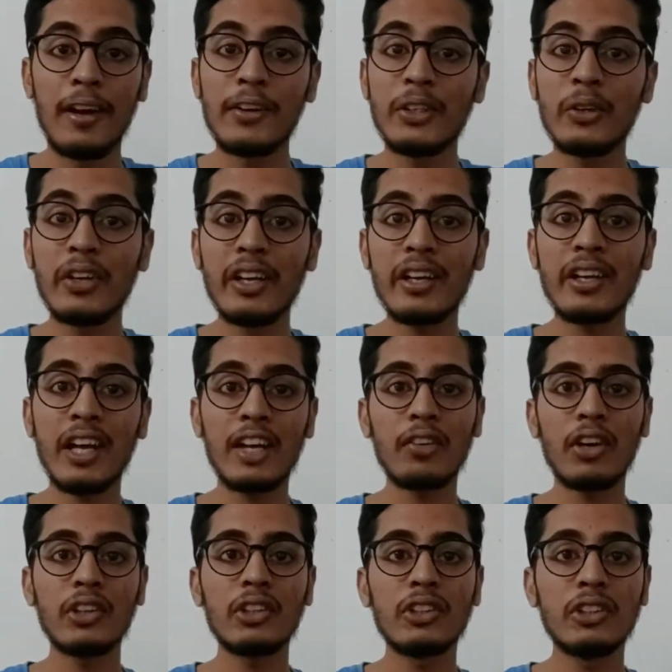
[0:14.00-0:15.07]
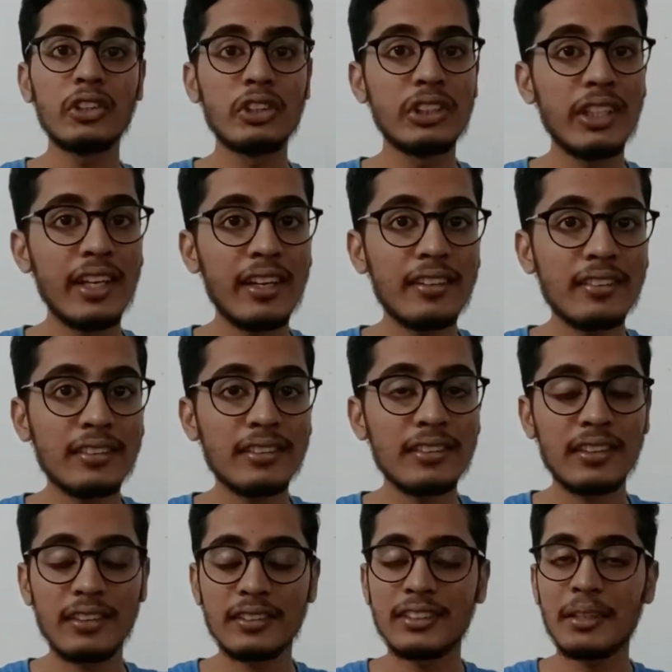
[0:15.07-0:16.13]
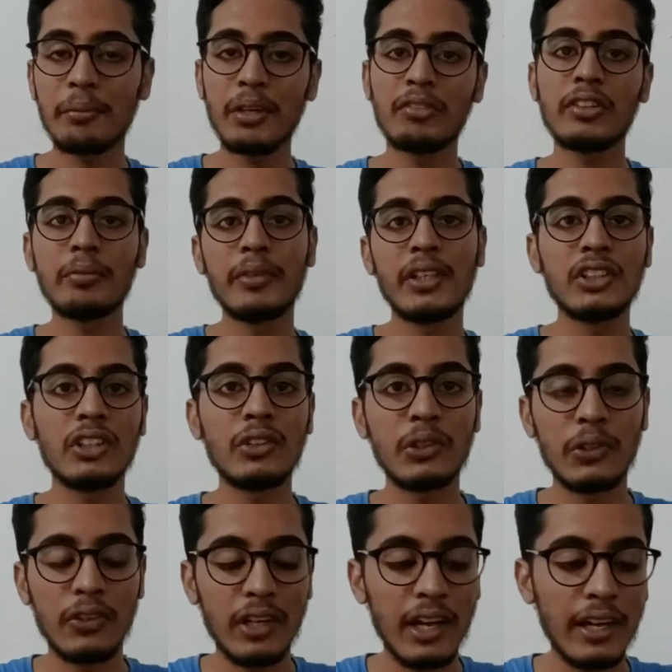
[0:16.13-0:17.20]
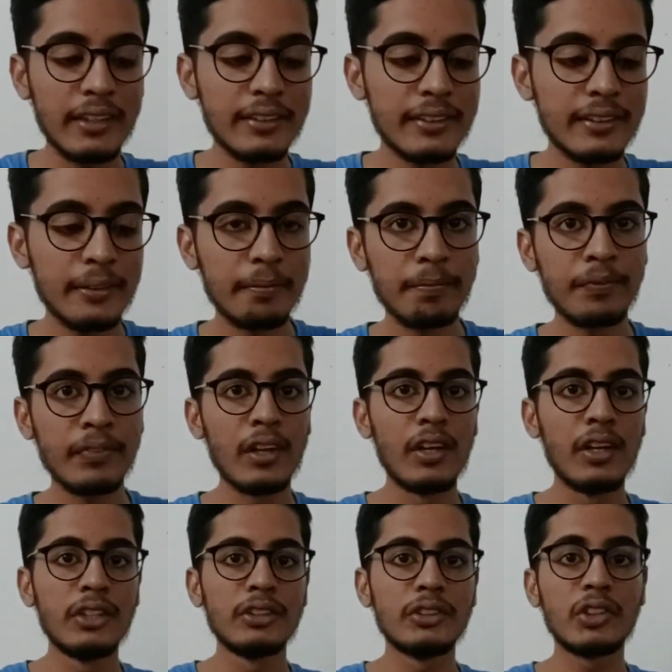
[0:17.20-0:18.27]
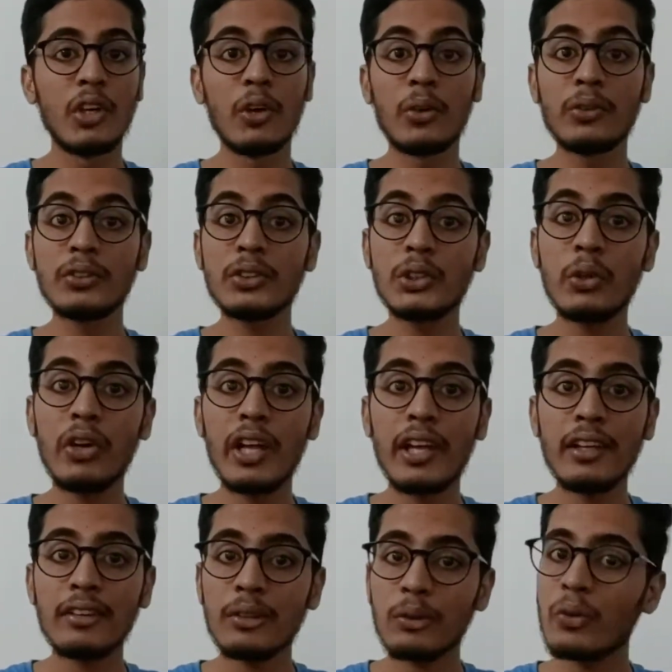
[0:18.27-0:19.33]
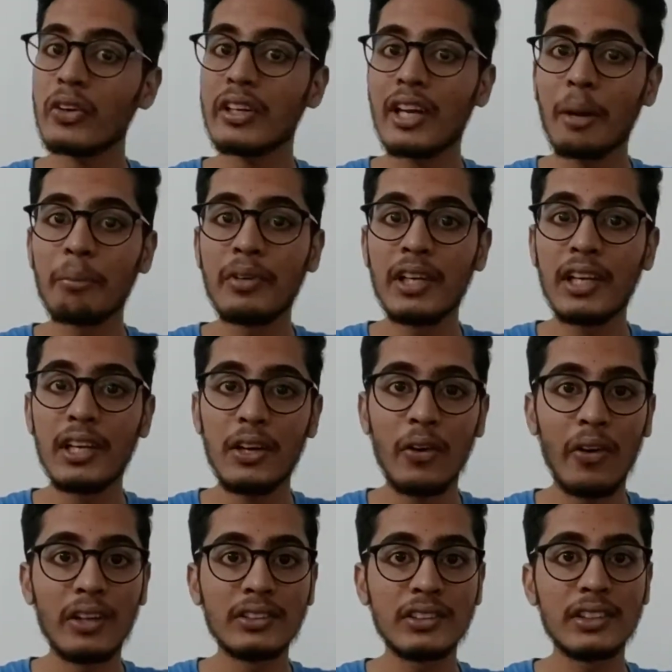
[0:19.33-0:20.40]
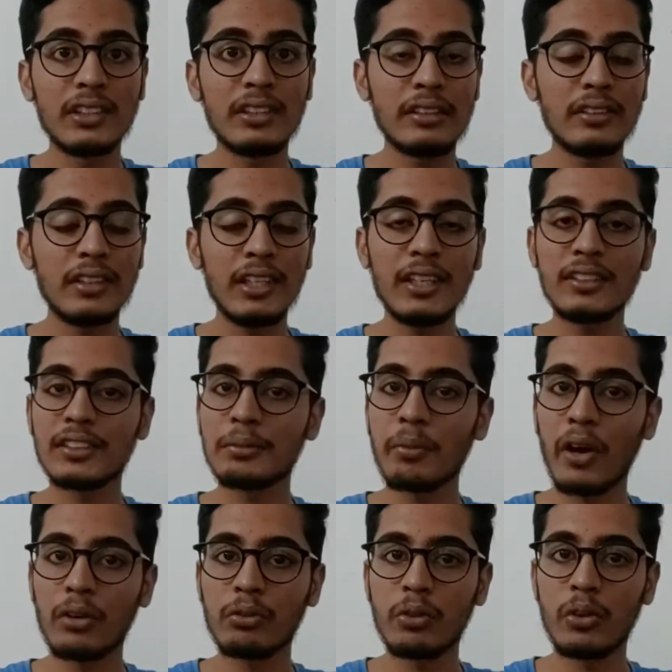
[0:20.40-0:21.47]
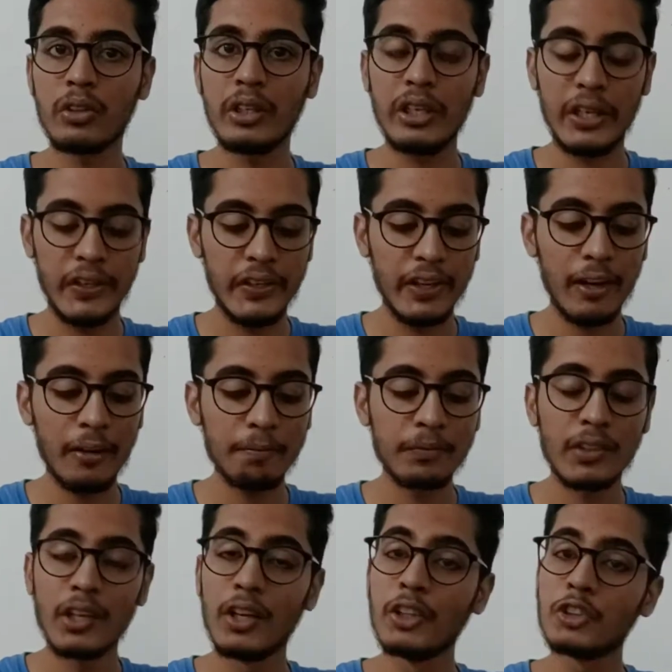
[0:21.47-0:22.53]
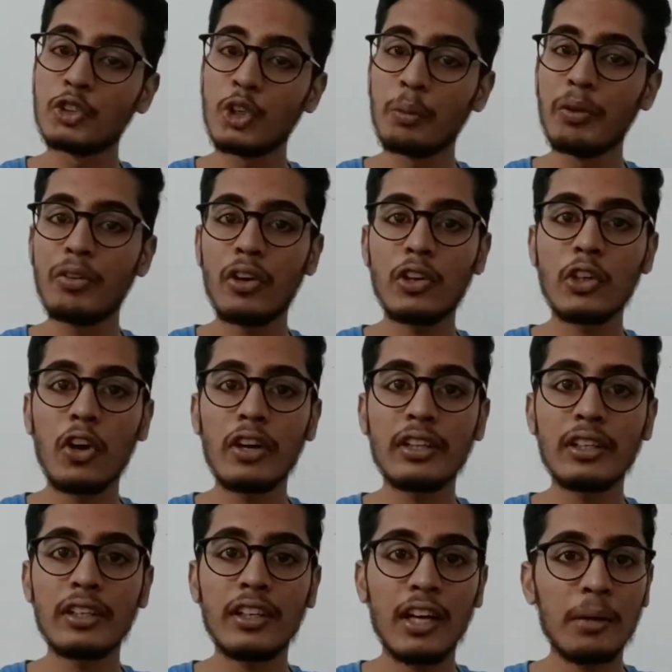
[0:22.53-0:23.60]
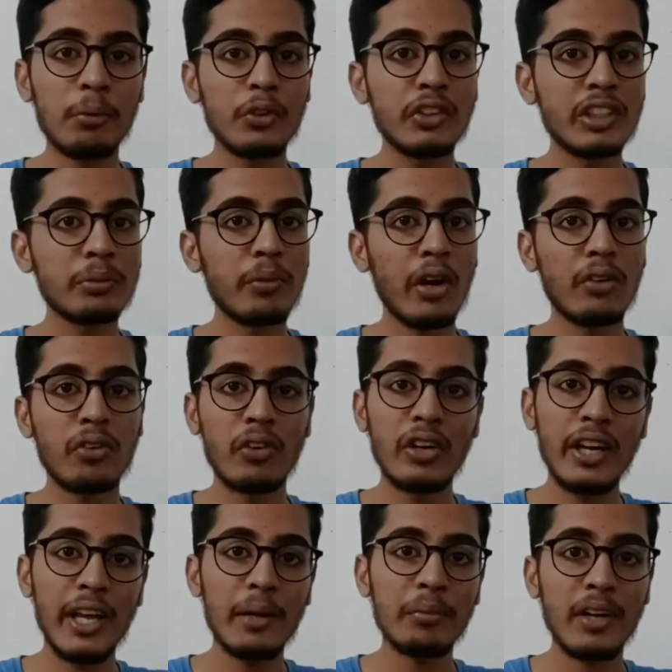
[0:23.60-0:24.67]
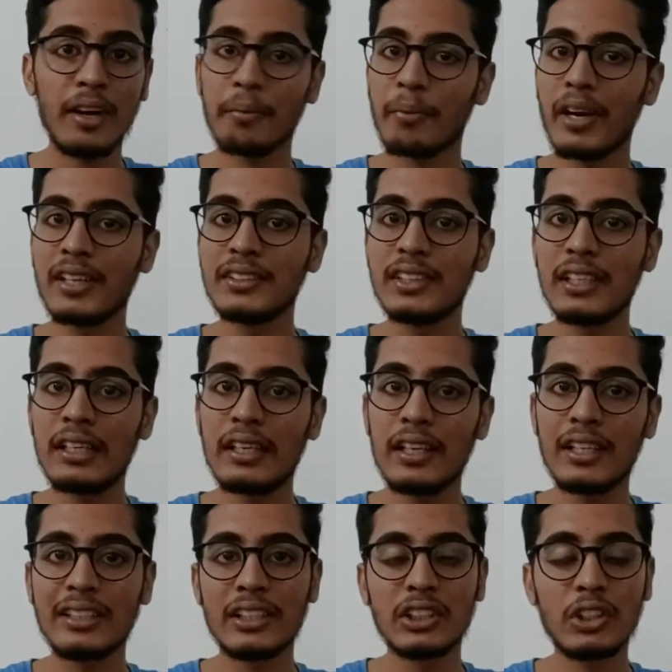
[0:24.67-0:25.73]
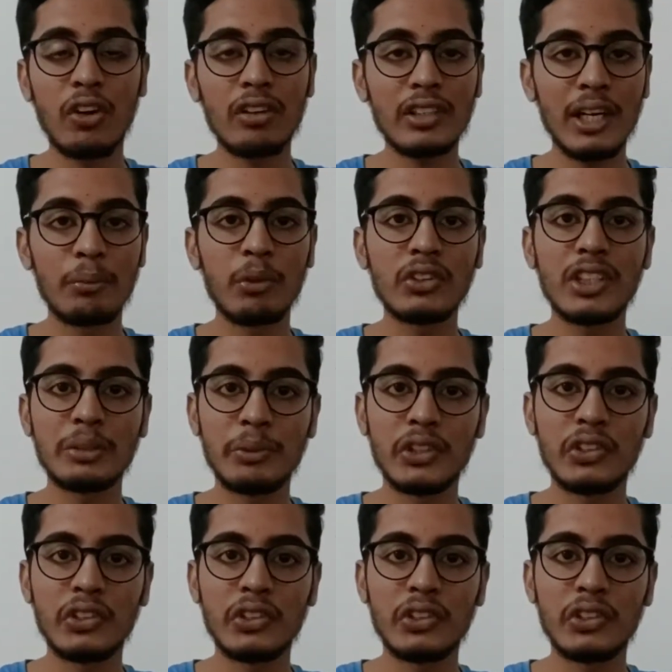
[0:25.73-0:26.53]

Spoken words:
And today I wanted to share some information to you guys. So today one company launched its smartphone in India. So before talking about the smartphone name and pricing, let us talk about the